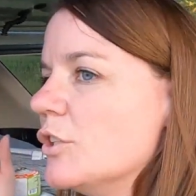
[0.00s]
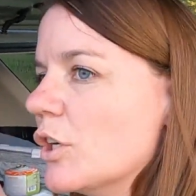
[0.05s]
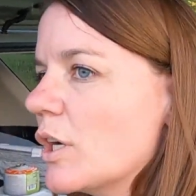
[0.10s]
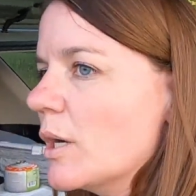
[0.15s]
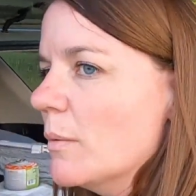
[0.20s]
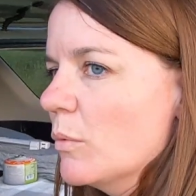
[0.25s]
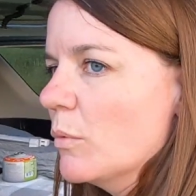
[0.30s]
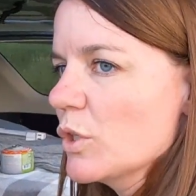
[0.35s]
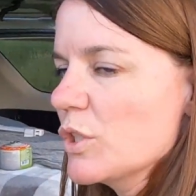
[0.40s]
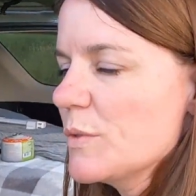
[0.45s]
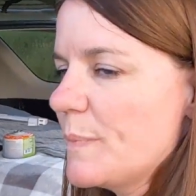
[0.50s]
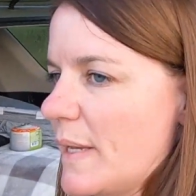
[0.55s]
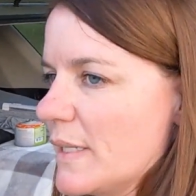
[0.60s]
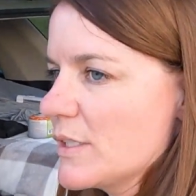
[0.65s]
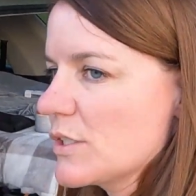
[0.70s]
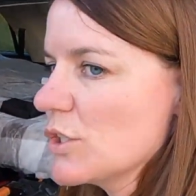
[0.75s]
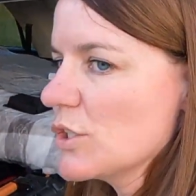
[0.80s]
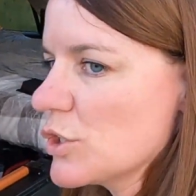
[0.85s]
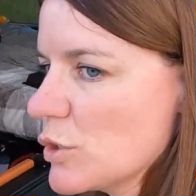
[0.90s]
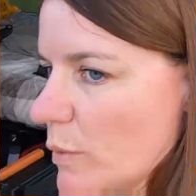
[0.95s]
took up more
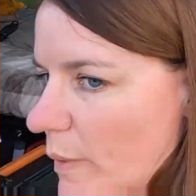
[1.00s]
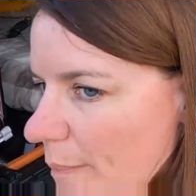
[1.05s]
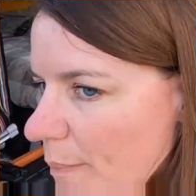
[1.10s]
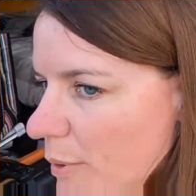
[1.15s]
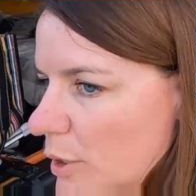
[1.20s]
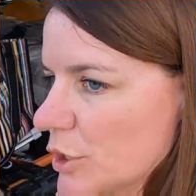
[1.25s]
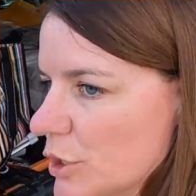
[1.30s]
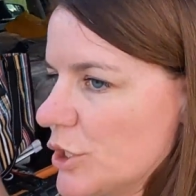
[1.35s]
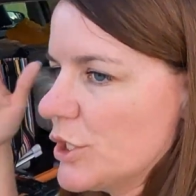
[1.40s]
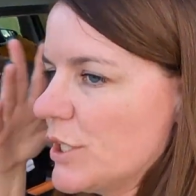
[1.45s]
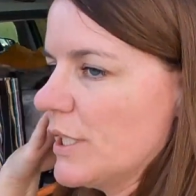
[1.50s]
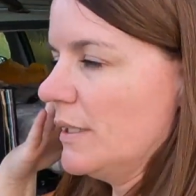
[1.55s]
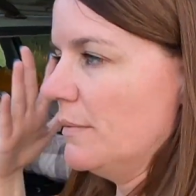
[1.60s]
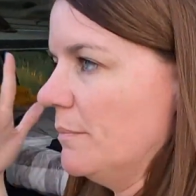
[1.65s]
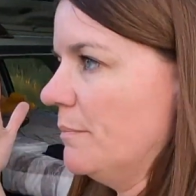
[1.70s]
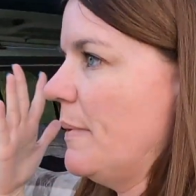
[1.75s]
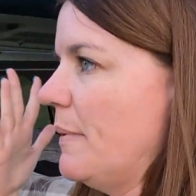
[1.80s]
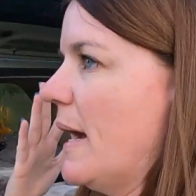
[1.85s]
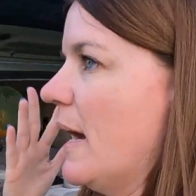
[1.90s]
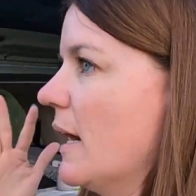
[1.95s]
space, so it pushed
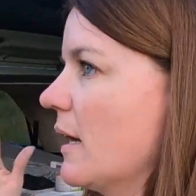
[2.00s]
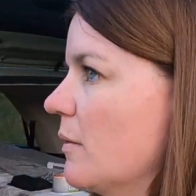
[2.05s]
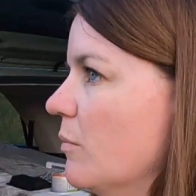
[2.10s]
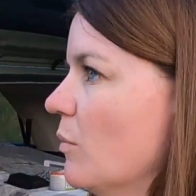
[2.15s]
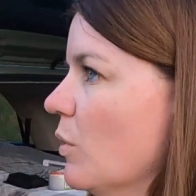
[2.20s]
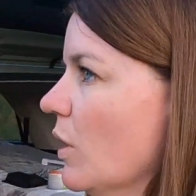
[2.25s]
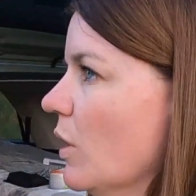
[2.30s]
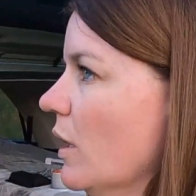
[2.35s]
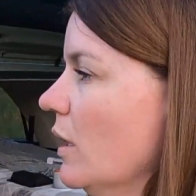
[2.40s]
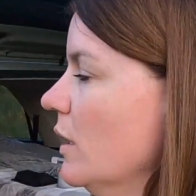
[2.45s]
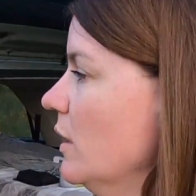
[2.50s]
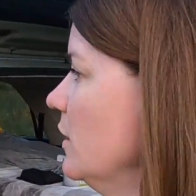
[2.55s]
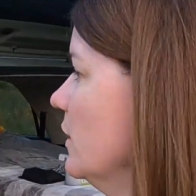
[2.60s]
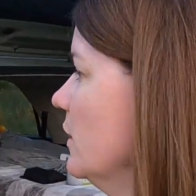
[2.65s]
it back more.